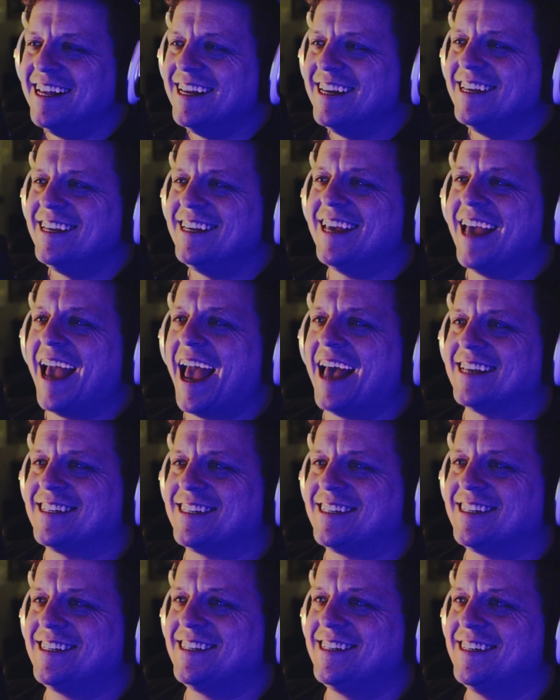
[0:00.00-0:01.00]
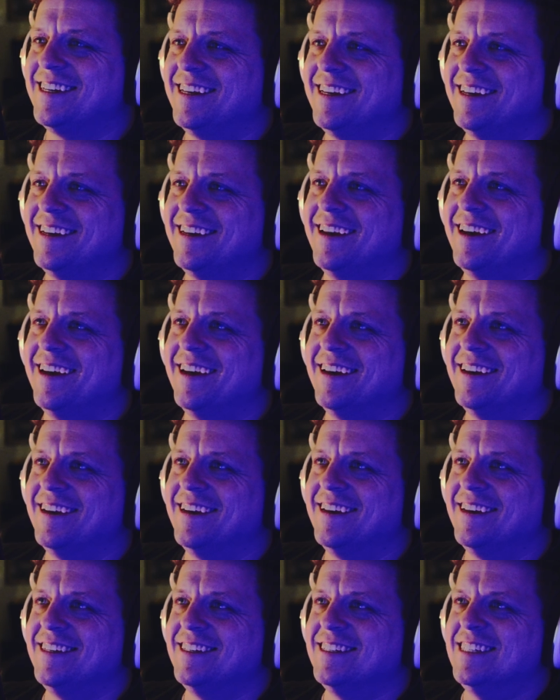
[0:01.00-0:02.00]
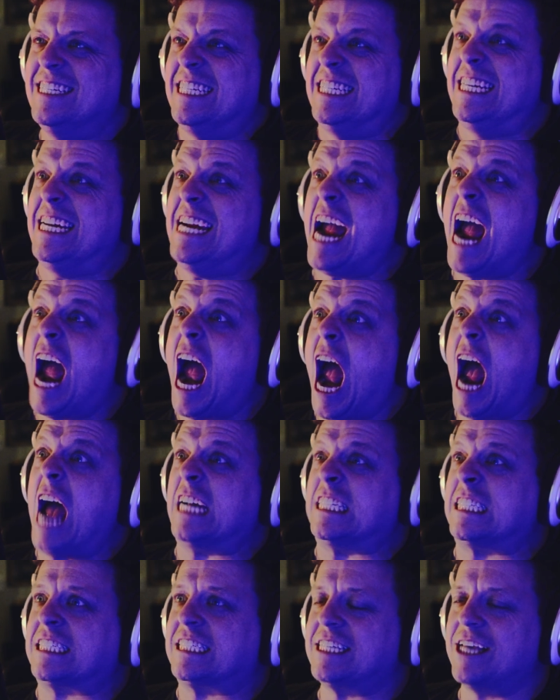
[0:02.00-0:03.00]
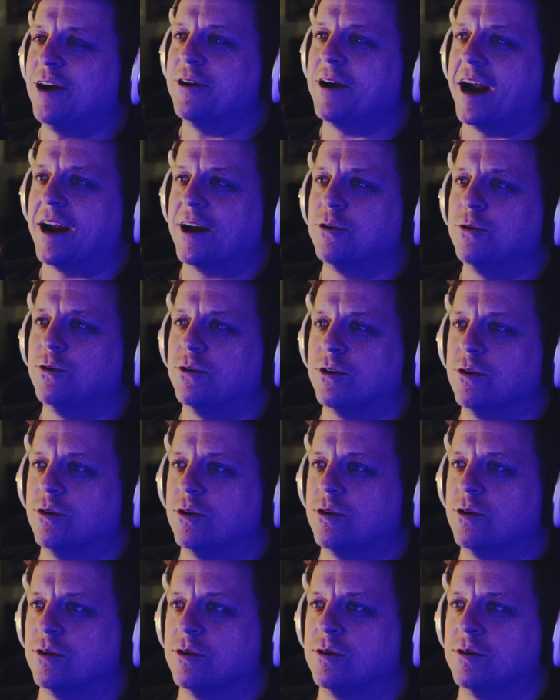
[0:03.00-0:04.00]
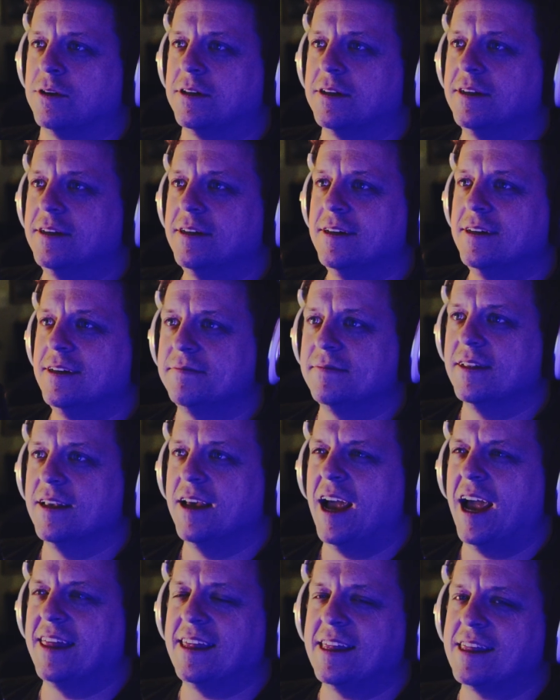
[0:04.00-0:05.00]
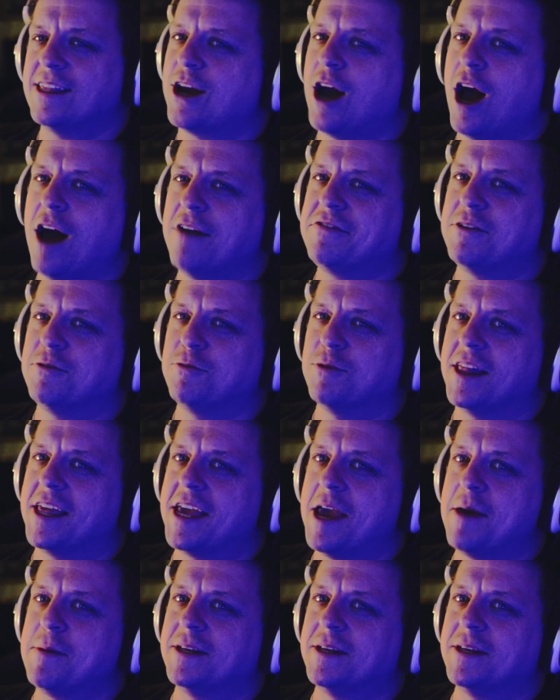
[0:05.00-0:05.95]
Yes. Yes. All right. Cool. I think the coffee really hit me